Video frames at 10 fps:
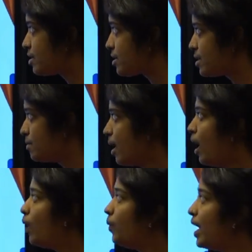system.
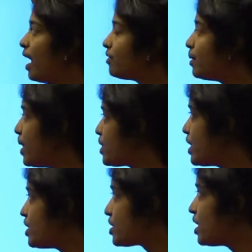We have the
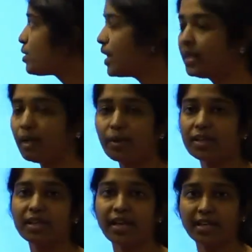message is nothing but
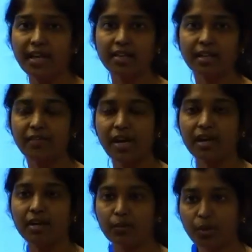the data that we
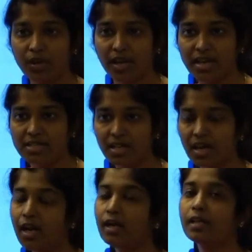are communicating.
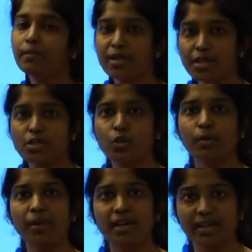The message could
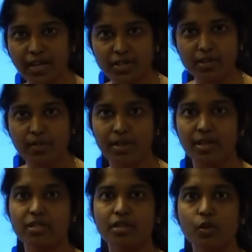be a text
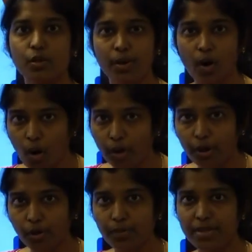message, it could be an
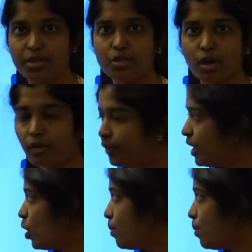audio message or a video